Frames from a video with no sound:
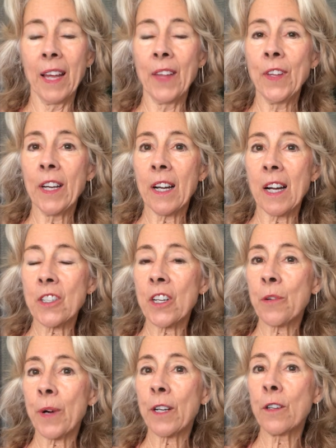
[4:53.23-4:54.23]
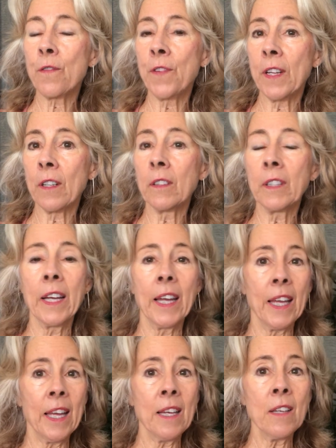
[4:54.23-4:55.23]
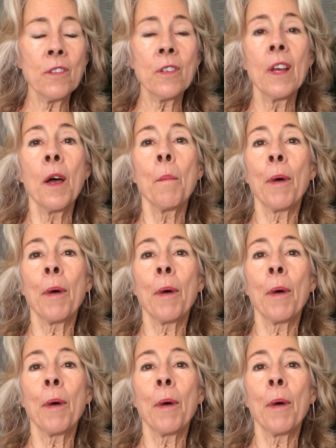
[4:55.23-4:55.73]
And the Akashic Record Field is